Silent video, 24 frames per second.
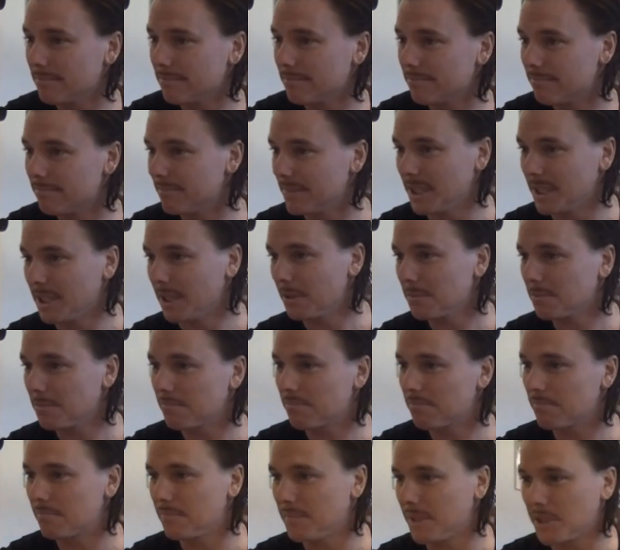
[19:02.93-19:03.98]

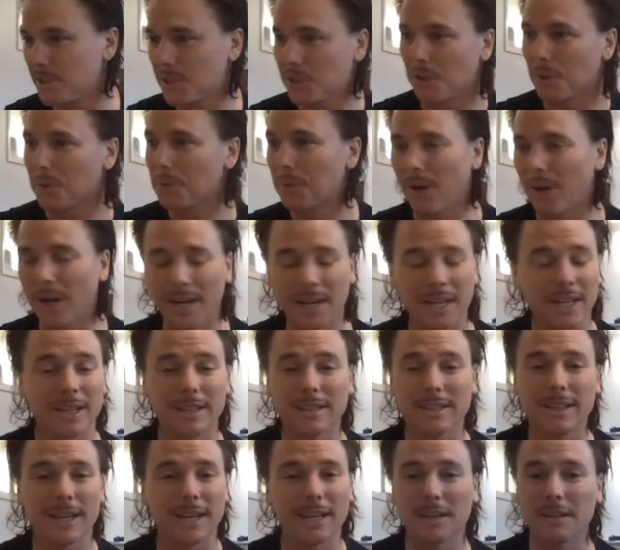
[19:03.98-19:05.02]
the songwriting, I
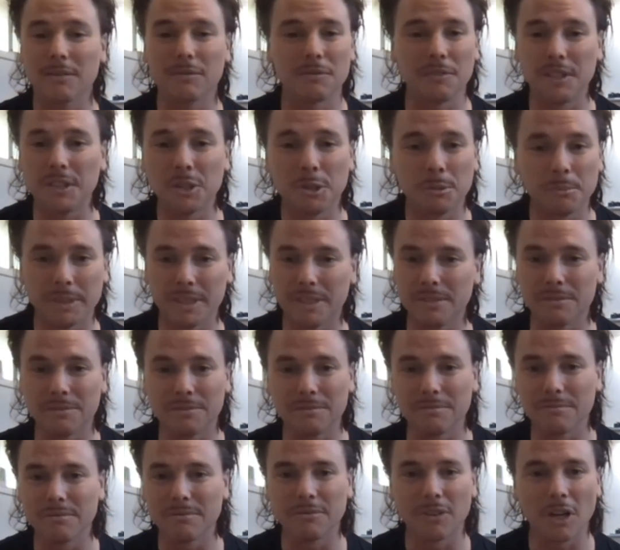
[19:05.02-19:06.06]
like film
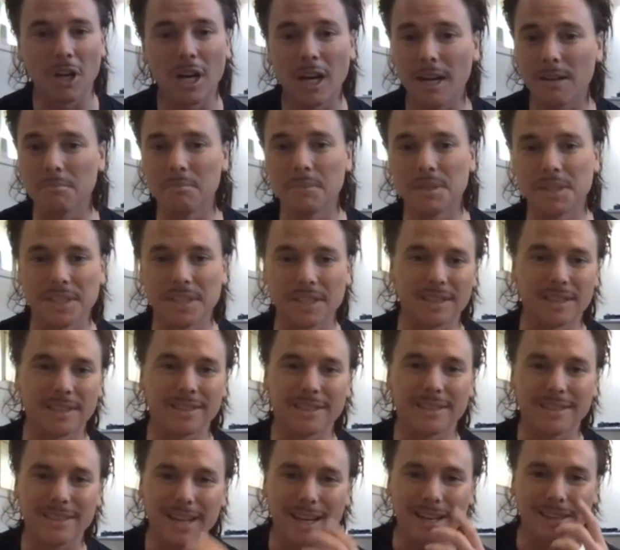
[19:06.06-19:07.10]
and vibes
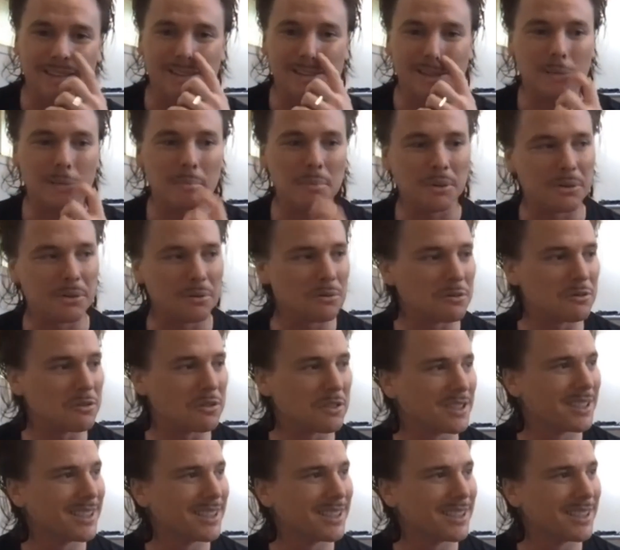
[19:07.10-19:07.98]
and that type of,